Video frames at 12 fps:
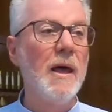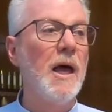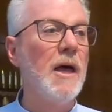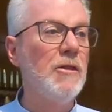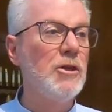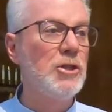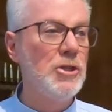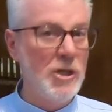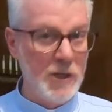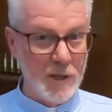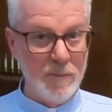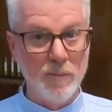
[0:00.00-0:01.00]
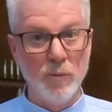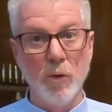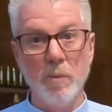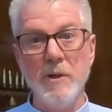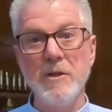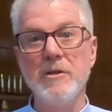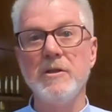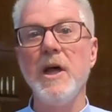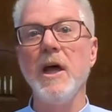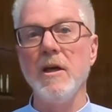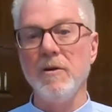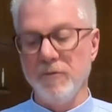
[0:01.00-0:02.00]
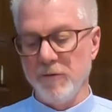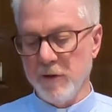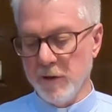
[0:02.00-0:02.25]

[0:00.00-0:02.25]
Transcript: And the sheep will be safe